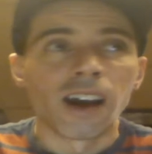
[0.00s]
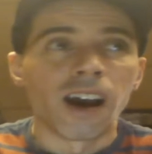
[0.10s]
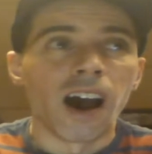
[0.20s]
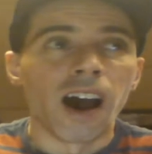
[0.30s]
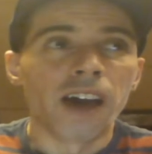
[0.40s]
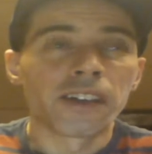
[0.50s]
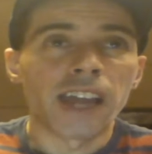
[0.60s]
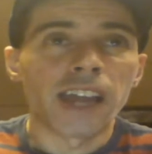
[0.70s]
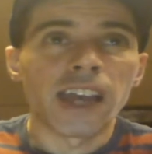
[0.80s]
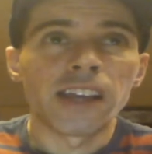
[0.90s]
Other
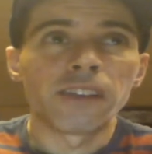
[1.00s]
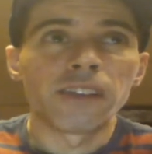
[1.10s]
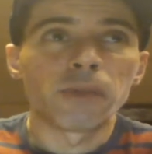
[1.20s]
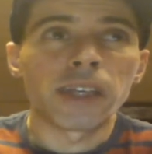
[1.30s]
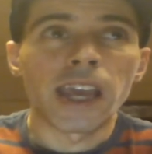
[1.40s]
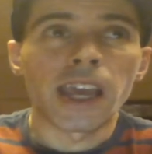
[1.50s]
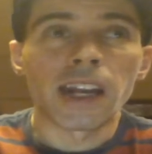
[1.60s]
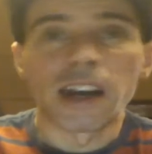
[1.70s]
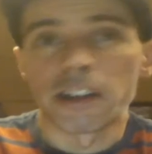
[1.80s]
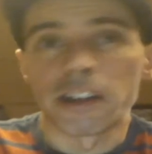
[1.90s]
days we gain
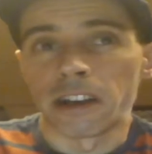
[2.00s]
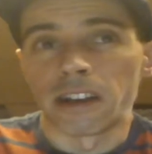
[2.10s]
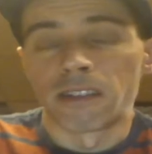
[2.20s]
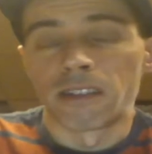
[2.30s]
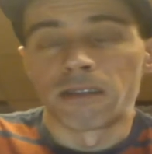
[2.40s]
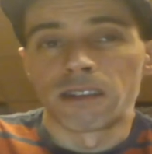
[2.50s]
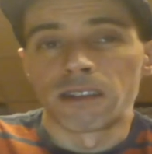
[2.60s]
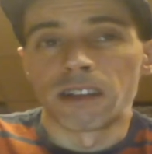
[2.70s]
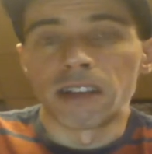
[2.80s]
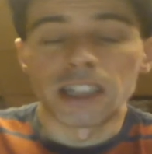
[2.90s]
100.
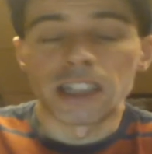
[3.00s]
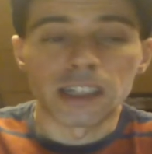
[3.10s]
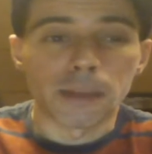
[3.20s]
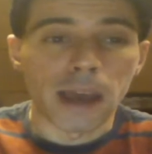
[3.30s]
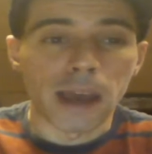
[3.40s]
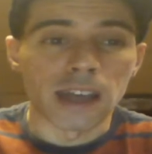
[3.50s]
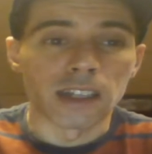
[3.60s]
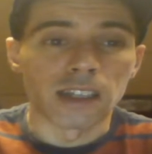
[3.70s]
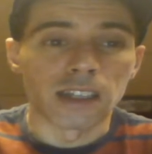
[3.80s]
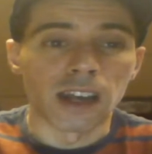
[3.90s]
So it just depends.